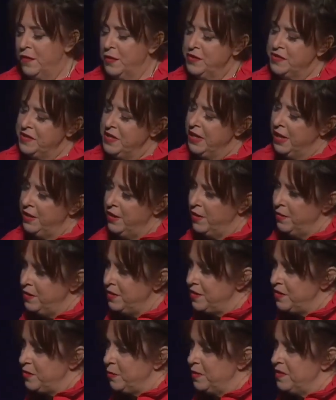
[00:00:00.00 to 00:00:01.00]
The first thing I
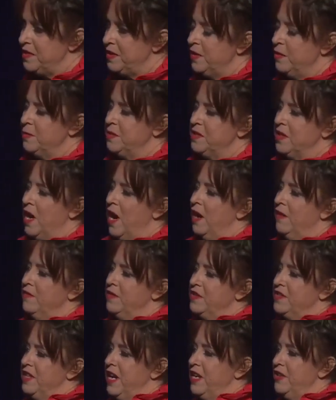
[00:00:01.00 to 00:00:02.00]
noticed was that it was
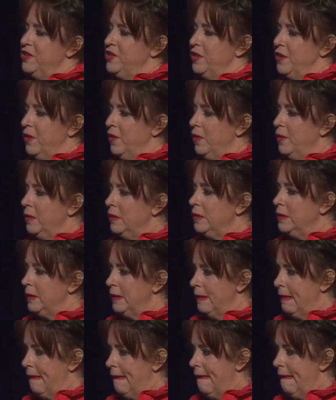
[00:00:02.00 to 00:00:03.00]
conversational.
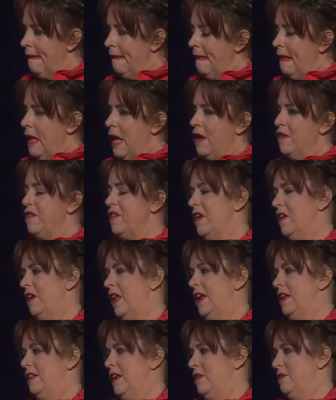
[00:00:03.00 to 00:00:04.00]
I
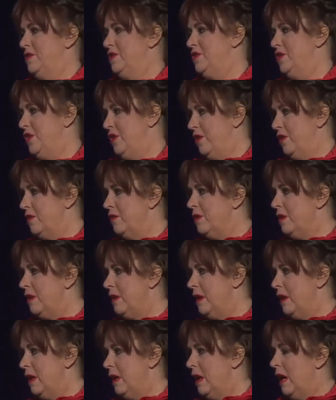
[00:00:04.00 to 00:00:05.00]
felt like that was you
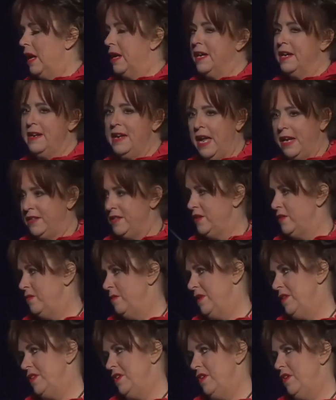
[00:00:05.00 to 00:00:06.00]

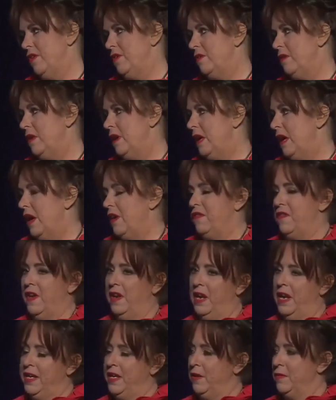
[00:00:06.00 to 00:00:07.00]
connected with you. I
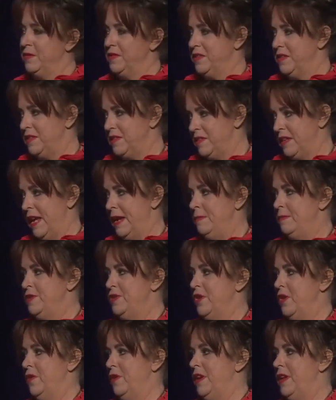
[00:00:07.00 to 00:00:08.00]
felt like it was the
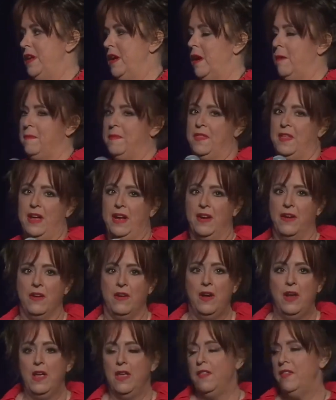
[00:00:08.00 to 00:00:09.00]
same Jody up
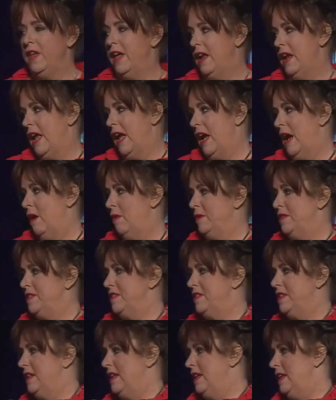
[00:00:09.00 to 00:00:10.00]
there that I
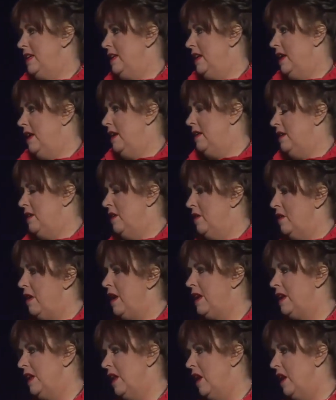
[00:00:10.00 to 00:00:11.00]
would see,
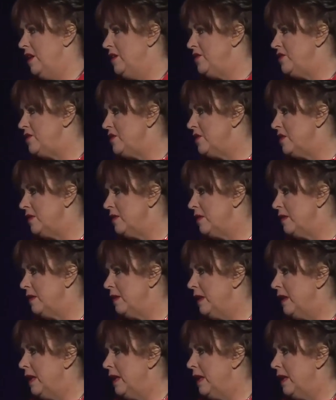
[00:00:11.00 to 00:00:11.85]
you know, at lunch.